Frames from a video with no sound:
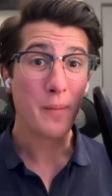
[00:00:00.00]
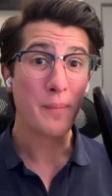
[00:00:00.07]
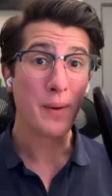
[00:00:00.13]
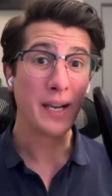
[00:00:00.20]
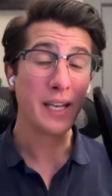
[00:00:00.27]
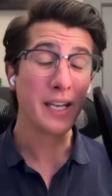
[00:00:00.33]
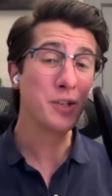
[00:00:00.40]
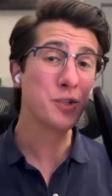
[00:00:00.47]

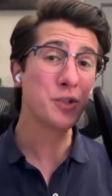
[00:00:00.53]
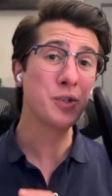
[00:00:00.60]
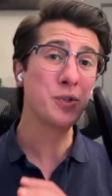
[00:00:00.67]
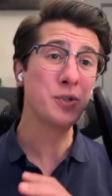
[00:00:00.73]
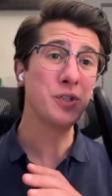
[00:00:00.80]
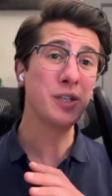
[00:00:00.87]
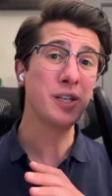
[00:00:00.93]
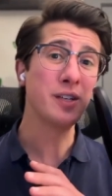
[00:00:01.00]
by
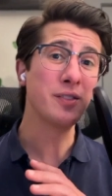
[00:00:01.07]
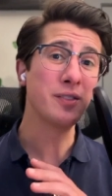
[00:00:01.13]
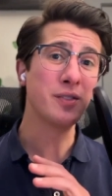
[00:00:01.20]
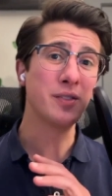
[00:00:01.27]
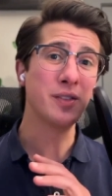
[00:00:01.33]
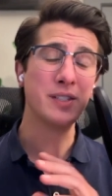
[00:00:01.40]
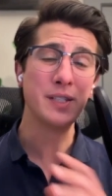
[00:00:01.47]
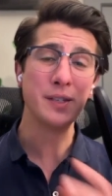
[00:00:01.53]
introducing
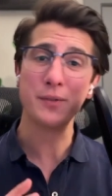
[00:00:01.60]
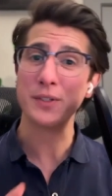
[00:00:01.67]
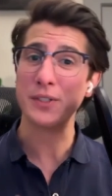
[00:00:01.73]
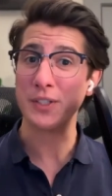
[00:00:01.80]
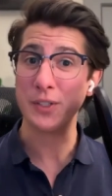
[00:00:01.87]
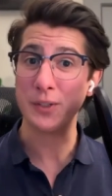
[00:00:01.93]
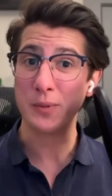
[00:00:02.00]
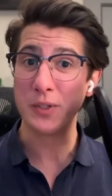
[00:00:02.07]
the
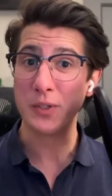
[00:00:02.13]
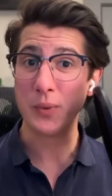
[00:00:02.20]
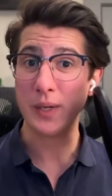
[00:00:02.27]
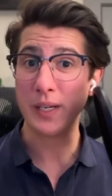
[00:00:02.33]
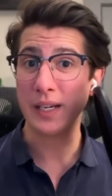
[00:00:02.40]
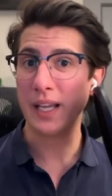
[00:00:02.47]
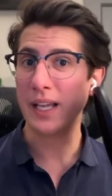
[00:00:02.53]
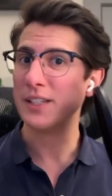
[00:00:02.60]
differences
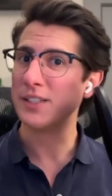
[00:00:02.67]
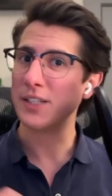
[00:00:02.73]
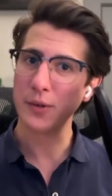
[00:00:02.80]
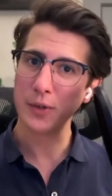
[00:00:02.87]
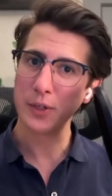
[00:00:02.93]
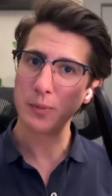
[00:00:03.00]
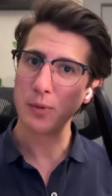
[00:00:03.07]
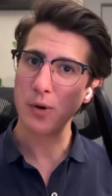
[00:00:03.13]
between
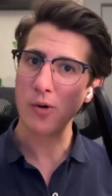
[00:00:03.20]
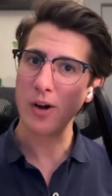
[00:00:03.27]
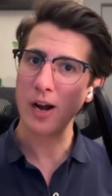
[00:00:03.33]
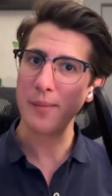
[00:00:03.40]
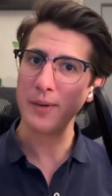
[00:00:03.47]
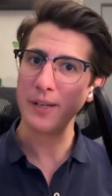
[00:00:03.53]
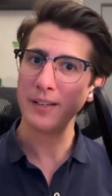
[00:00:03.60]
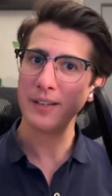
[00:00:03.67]
asynchronous
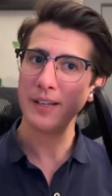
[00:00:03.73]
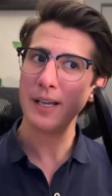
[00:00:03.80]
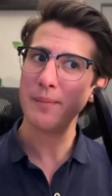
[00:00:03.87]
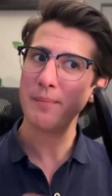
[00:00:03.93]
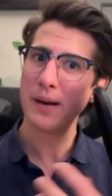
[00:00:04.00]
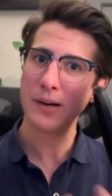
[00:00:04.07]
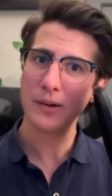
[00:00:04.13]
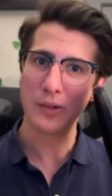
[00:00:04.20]
programming
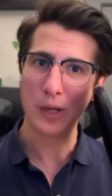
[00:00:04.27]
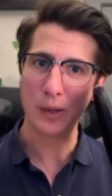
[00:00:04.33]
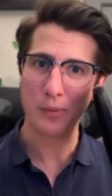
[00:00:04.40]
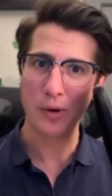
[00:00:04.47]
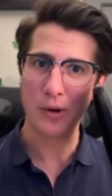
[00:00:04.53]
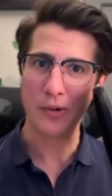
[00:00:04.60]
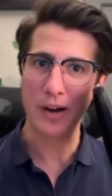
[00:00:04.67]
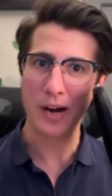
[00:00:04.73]
and parallel
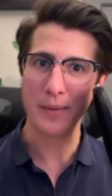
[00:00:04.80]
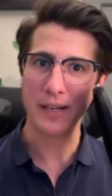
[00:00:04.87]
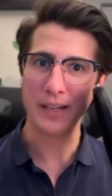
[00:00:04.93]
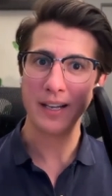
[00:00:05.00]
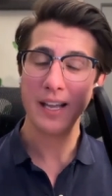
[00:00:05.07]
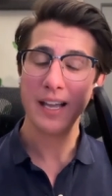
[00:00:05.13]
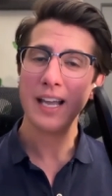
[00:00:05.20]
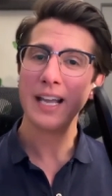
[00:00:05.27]
programming
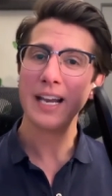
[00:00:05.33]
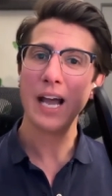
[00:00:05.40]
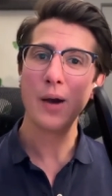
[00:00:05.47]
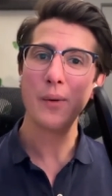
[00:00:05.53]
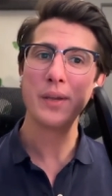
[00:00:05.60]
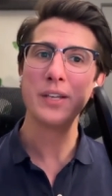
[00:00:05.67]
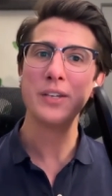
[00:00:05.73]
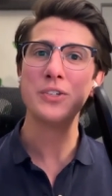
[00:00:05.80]
and how
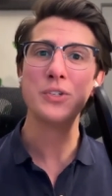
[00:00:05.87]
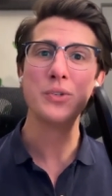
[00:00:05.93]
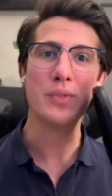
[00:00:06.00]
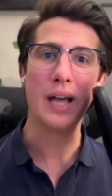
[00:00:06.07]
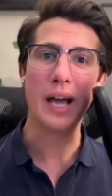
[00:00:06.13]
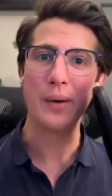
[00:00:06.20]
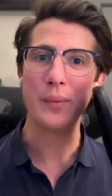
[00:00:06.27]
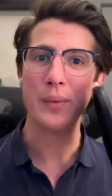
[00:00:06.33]
we can do
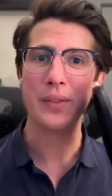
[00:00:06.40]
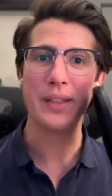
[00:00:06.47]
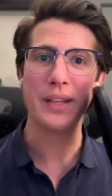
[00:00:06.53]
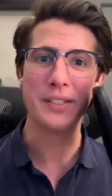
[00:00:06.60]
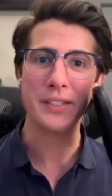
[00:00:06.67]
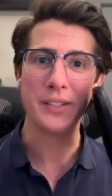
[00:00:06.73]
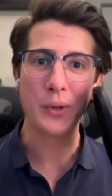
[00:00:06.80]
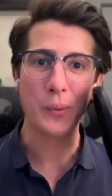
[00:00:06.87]
that with
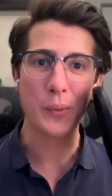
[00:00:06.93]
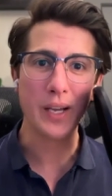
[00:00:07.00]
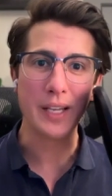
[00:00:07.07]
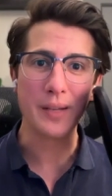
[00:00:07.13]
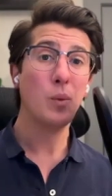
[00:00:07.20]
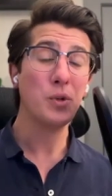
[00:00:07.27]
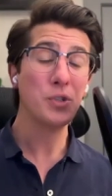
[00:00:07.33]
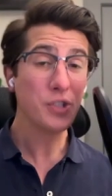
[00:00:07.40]
async
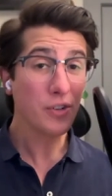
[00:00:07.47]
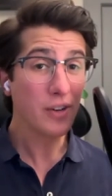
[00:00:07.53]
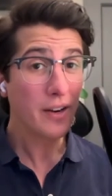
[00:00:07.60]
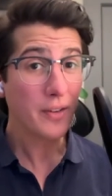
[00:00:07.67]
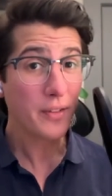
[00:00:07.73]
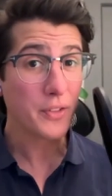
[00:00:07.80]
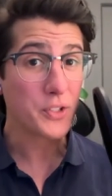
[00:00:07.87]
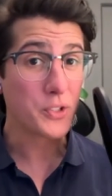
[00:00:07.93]
await. We'll start
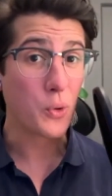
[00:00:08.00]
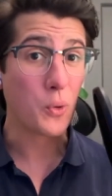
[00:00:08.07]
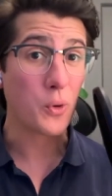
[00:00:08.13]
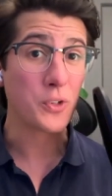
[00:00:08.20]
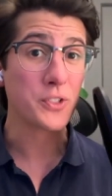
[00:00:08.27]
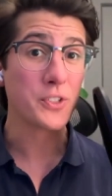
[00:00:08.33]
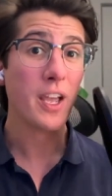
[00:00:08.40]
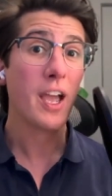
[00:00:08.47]
out in this
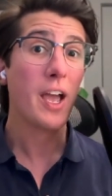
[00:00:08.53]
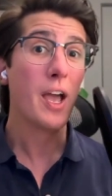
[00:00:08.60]
course